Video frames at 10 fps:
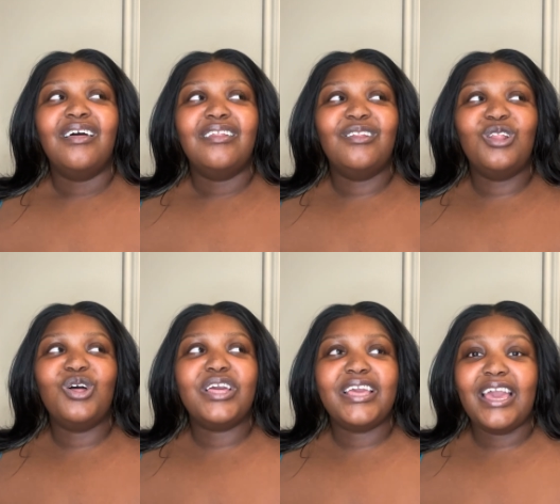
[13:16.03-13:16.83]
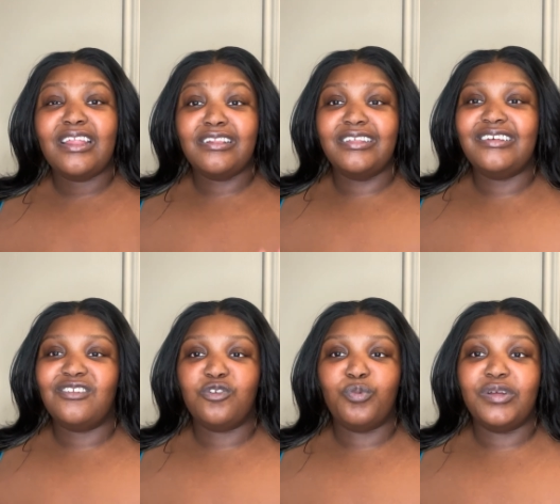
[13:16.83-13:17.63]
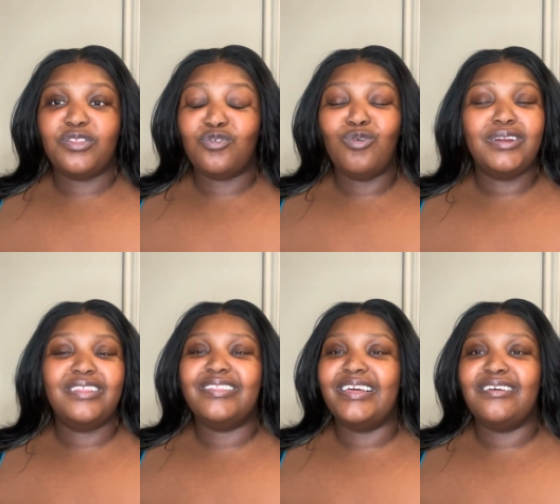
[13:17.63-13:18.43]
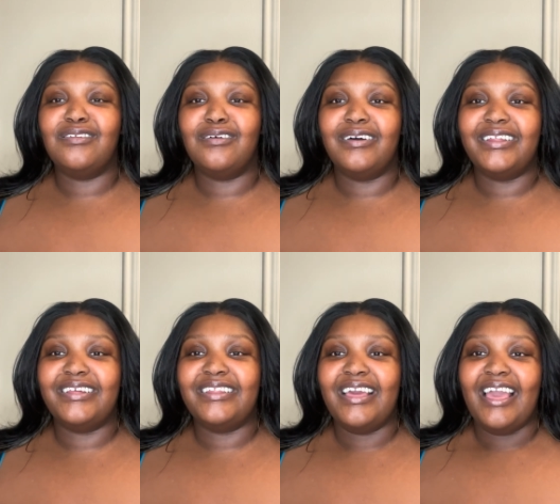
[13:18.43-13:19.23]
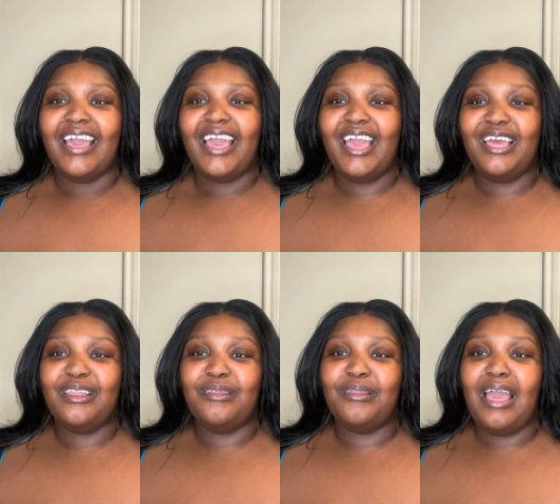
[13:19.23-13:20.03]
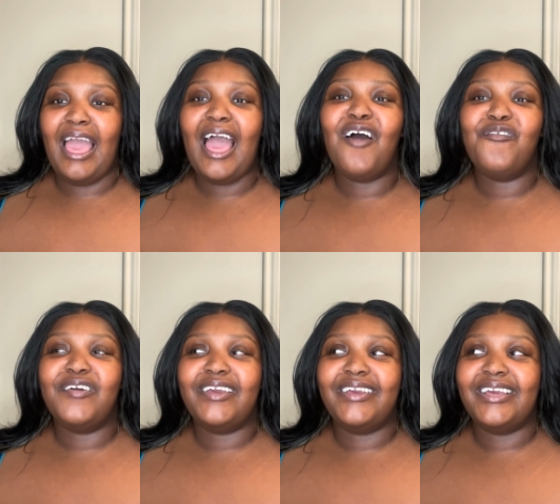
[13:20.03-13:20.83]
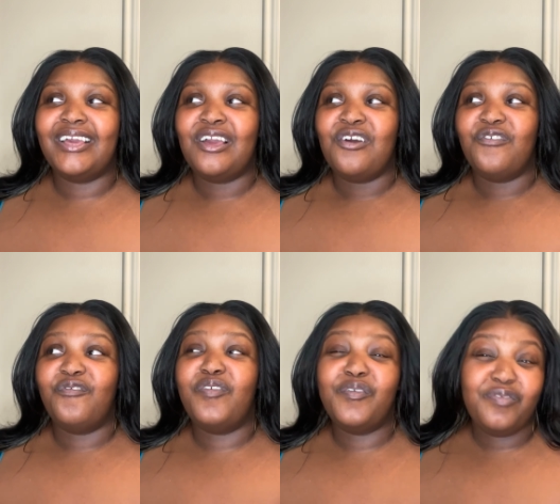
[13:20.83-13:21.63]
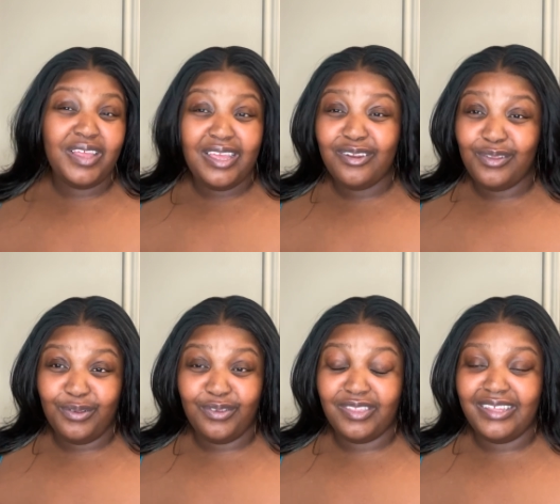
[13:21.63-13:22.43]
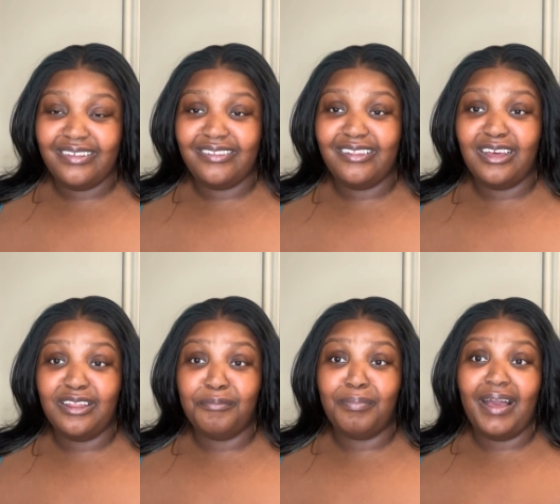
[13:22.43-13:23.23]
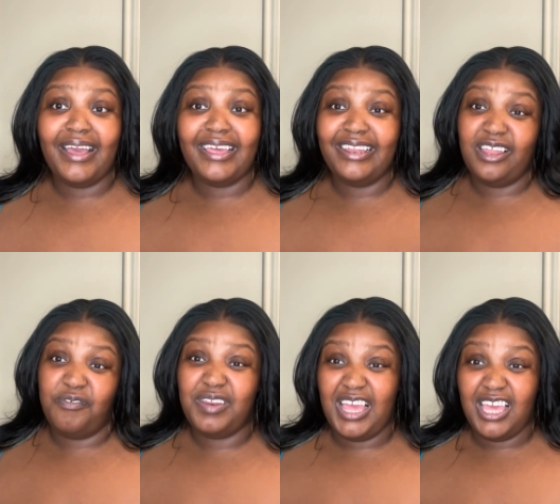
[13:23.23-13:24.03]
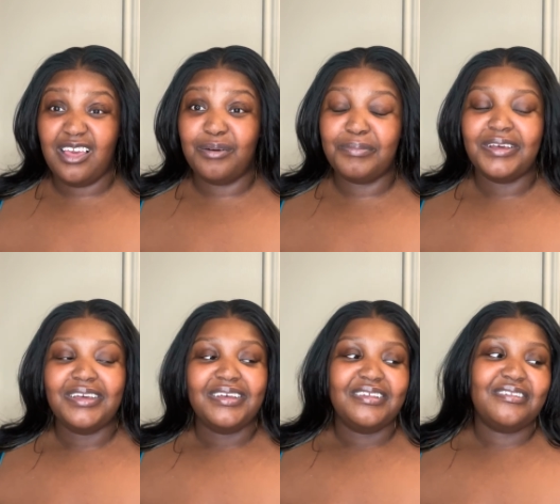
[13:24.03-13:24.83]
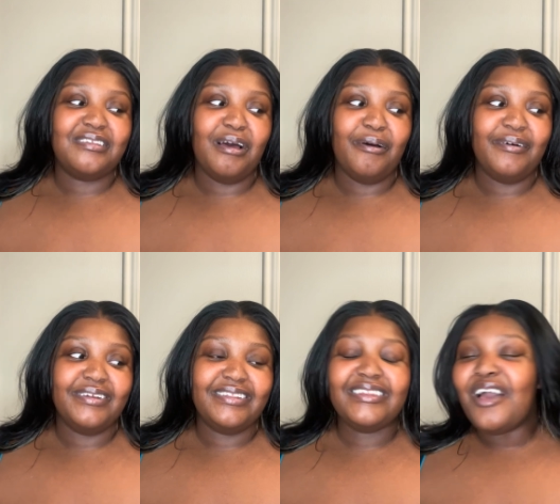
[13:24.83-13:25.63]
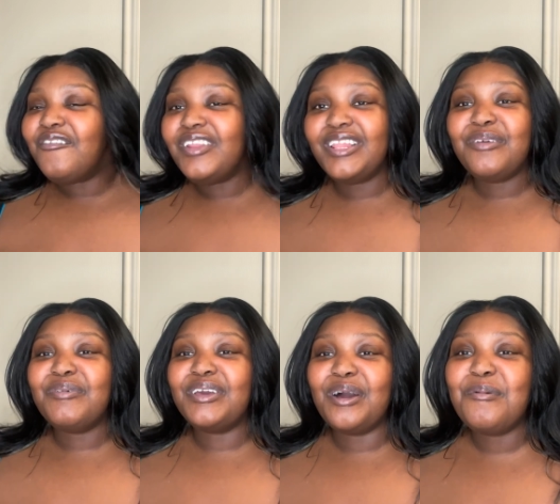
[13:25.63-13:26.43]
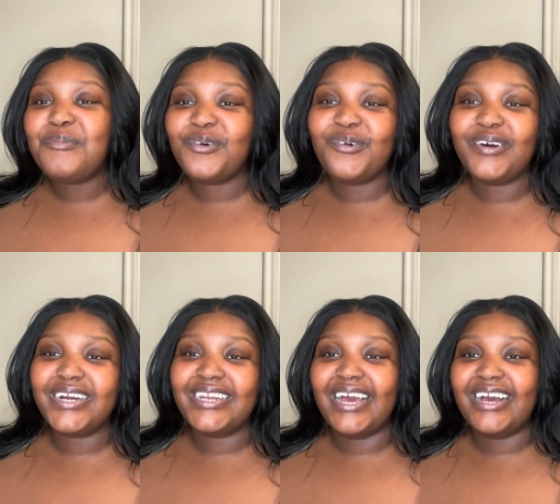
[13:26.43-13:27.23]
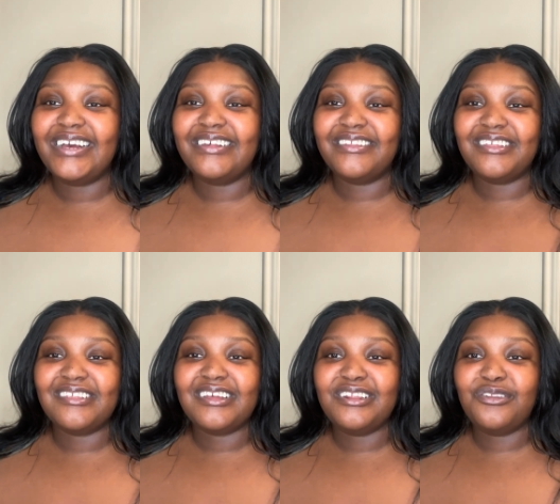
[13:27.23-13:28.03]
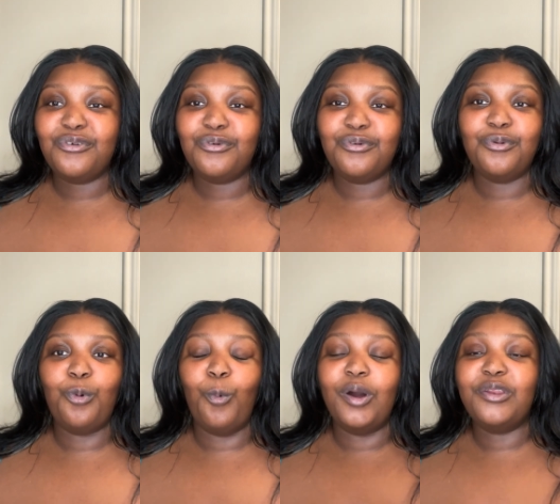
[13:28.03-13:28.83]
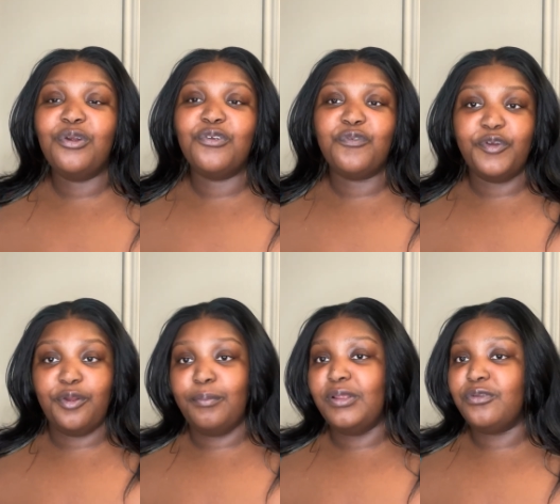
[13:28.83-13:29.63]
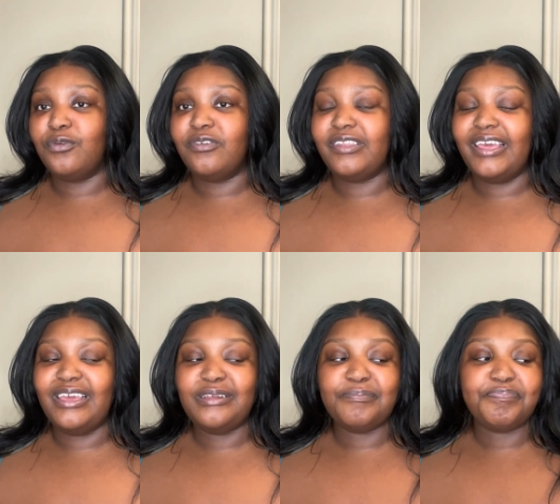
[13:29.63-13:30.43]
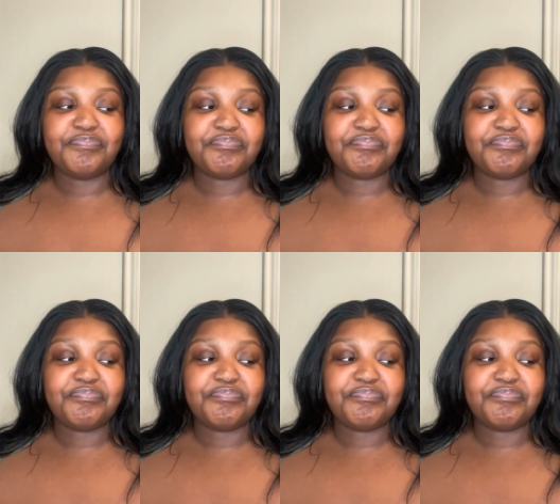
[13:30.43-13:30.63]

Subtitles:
looking at a list with 20 things on it and having 15 of those things done by 11 a.m. So definitely become more organized. It's gonna do wonders for your mental state